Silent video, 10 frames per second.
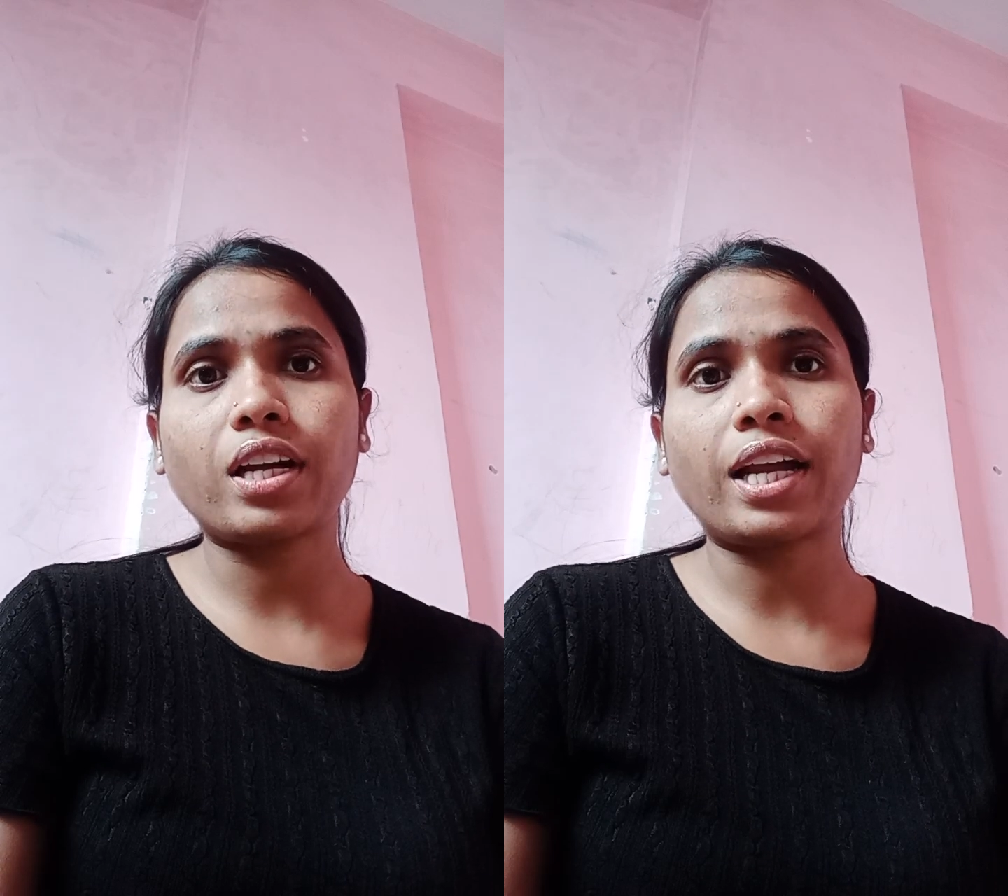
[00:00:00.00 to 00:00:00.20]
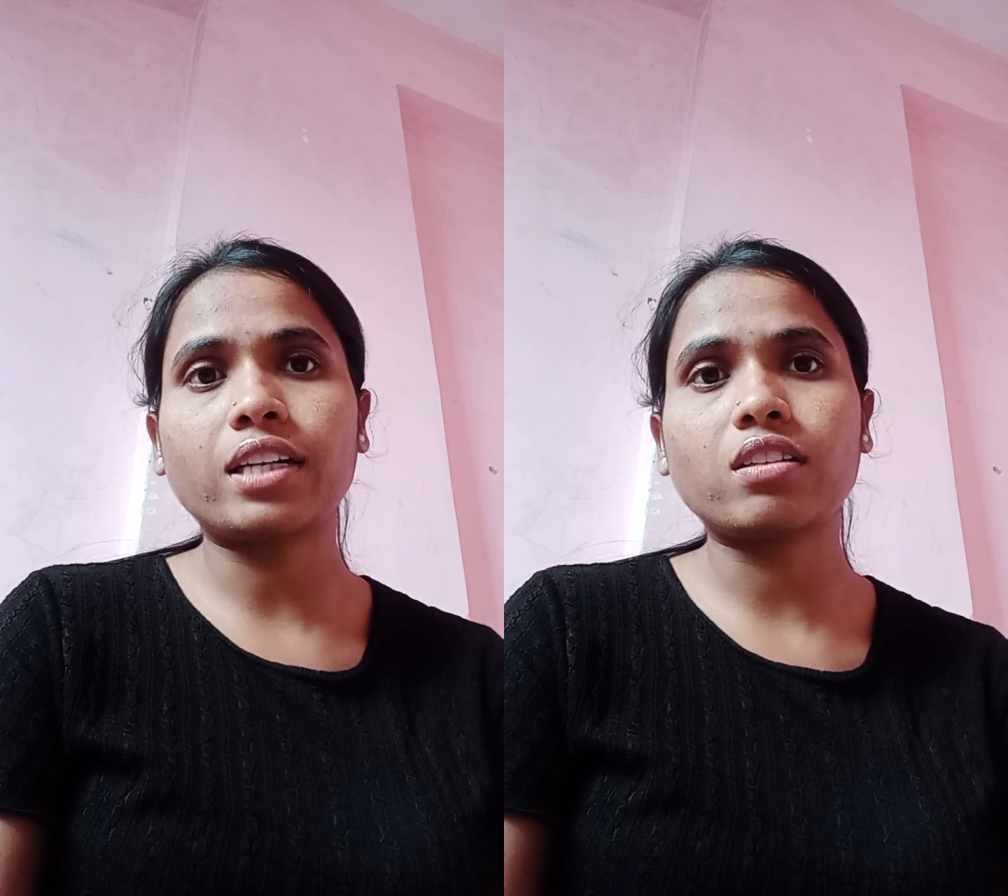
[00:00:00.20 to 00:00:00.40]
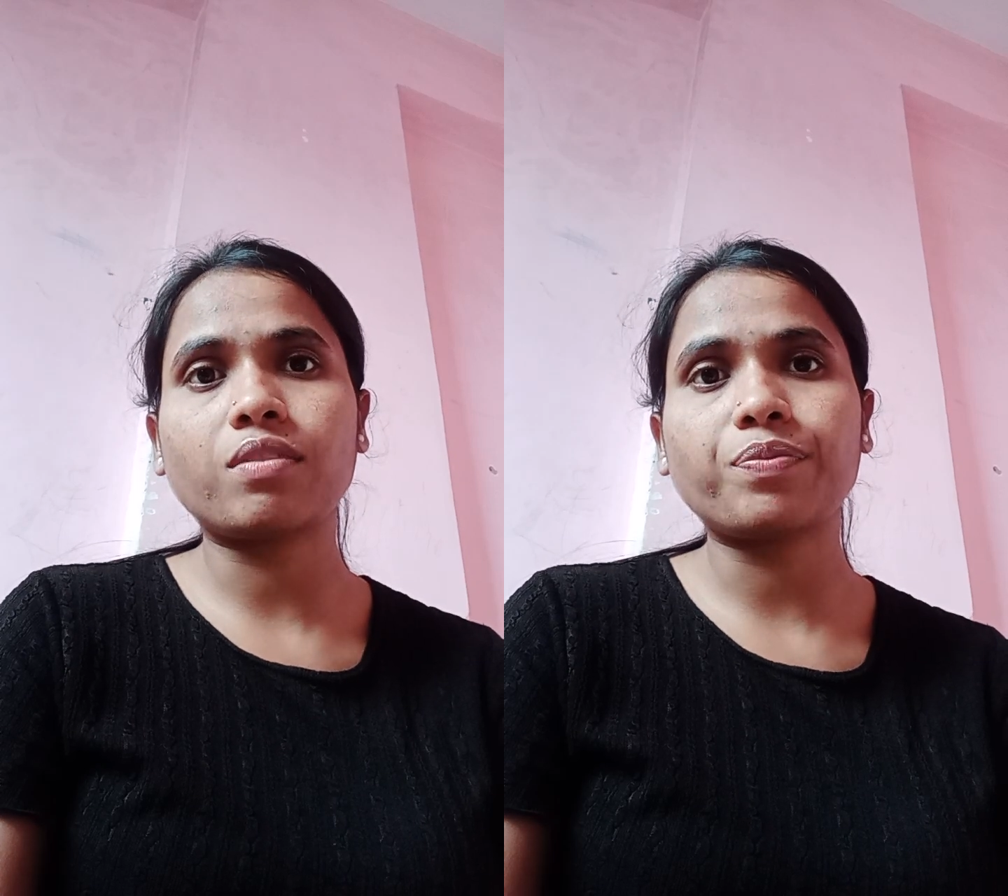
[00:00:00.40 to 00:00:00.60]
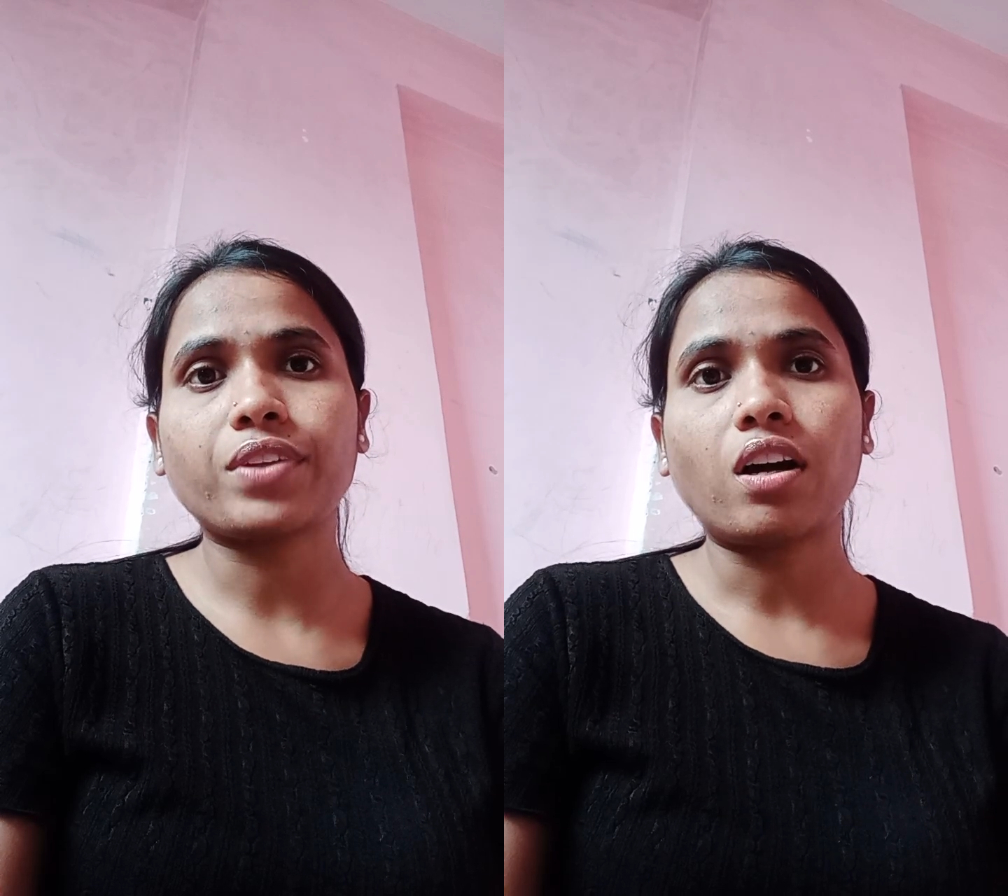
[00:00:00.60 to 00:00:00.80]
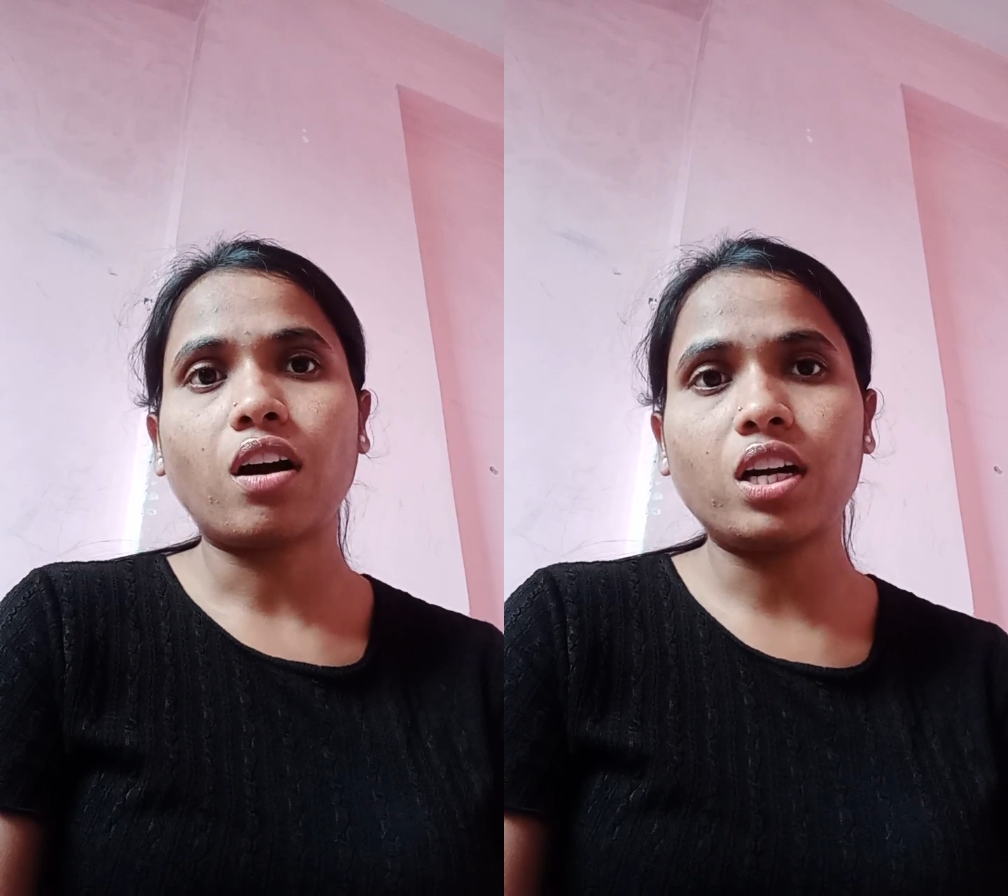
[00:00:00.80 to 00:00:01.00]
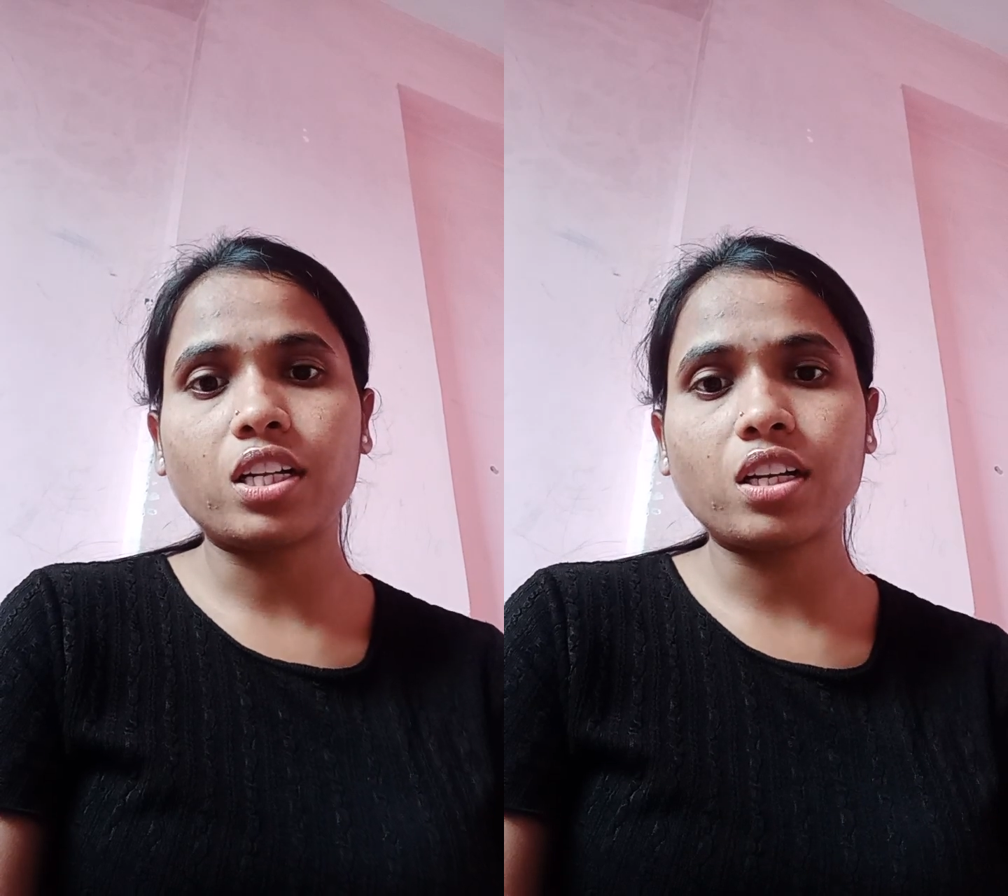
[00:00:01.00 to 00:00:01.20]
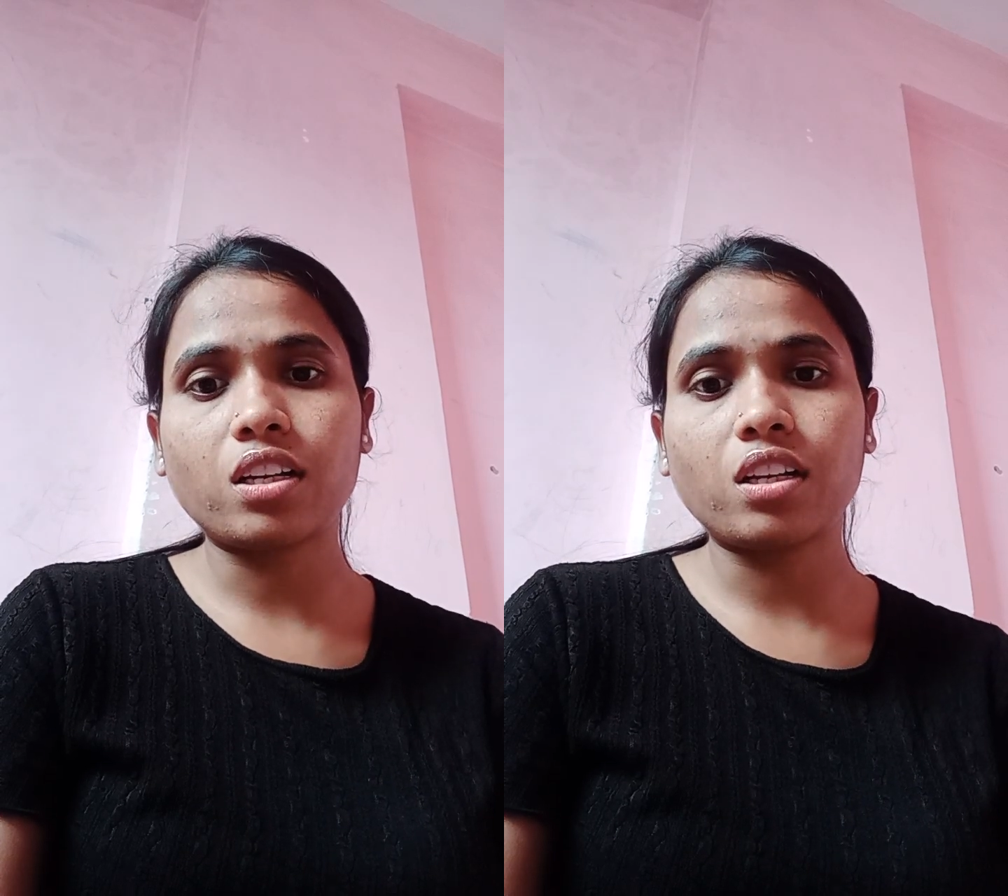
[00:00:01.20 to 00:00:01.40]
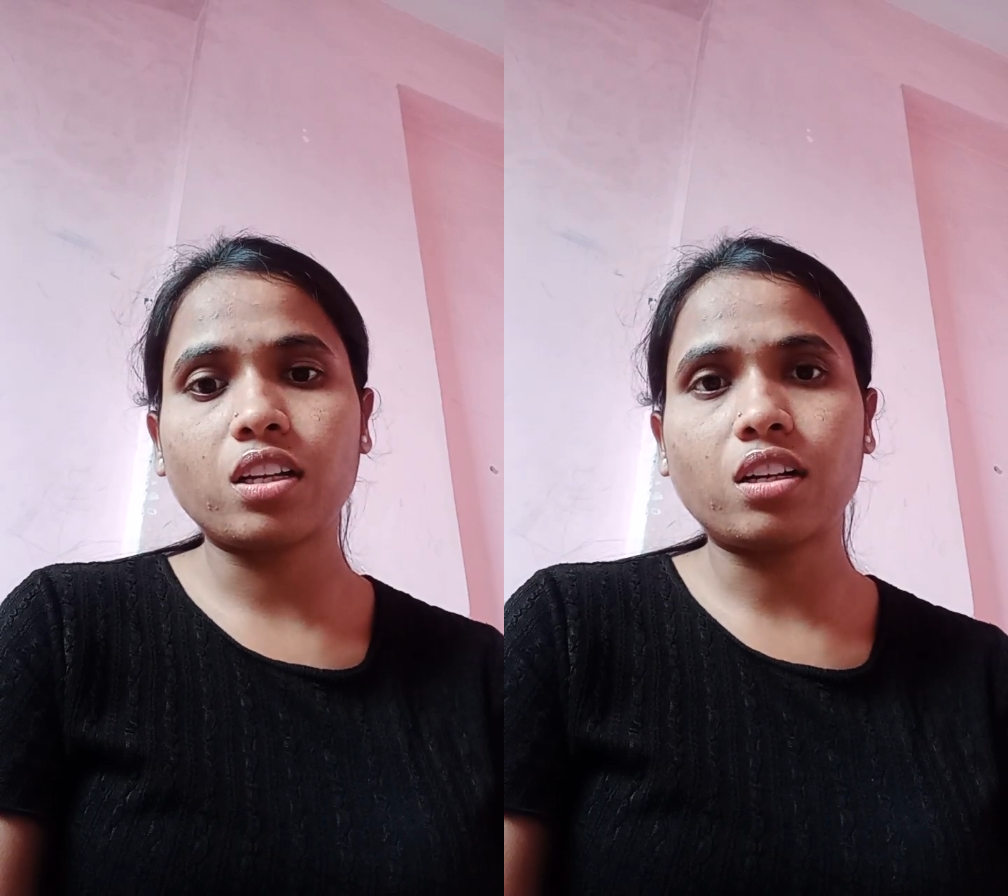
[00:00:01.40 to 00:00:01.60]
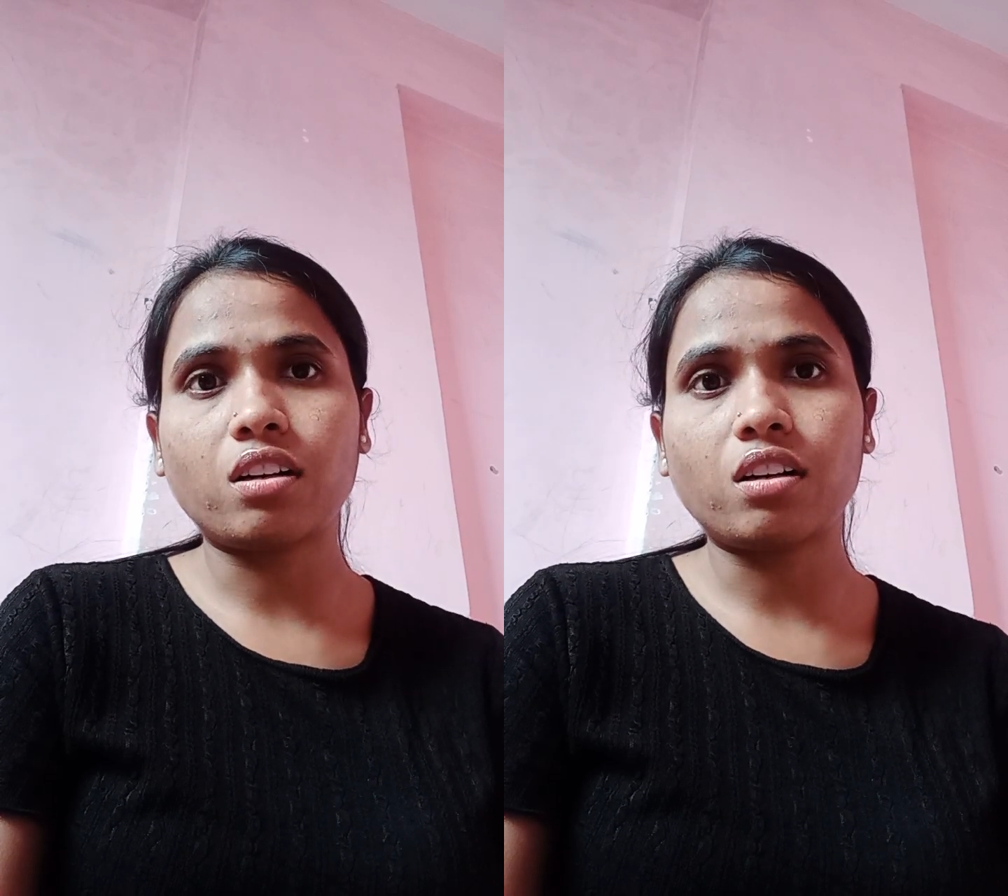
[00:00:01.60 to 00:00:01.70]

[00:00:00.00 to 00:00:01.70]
and elderly